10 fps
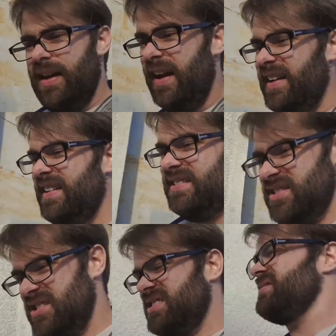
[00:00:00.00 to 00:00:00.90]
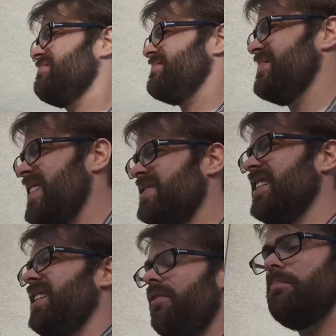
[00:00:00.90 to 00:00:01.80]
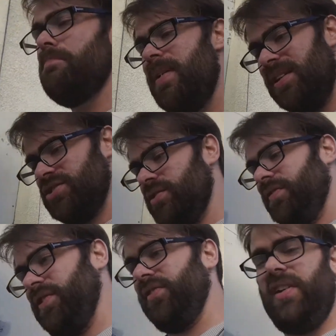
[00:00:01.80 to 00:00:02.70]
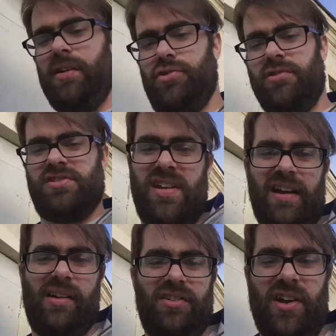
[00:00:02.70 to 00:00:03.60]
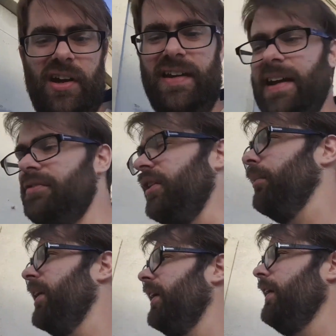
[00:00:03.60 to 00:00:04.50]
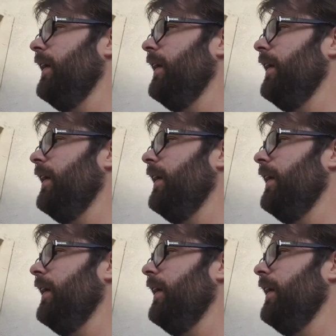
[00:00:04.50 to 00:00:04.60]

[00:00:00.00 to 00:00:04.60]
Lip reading: and it's kind of a mixture of nostalgia and sadness that I get from it.